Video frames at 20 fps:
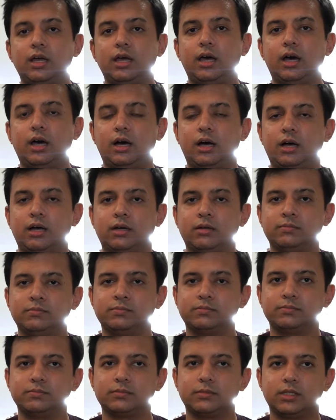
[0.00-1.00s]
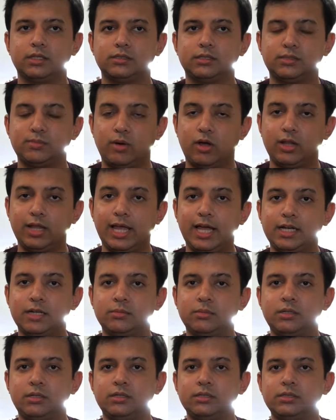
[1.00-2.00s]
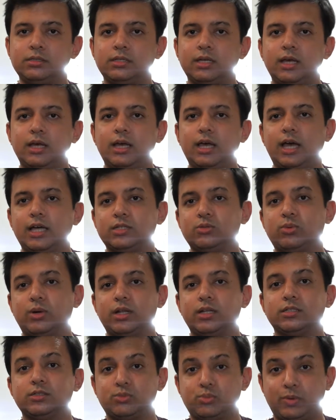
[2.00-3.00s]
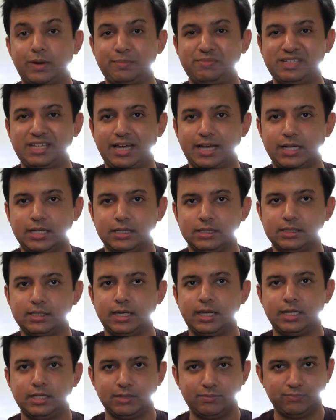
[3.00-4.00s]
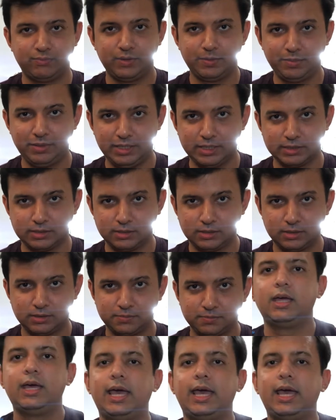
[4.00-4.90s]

small animals, as well as reptiles and amphibians.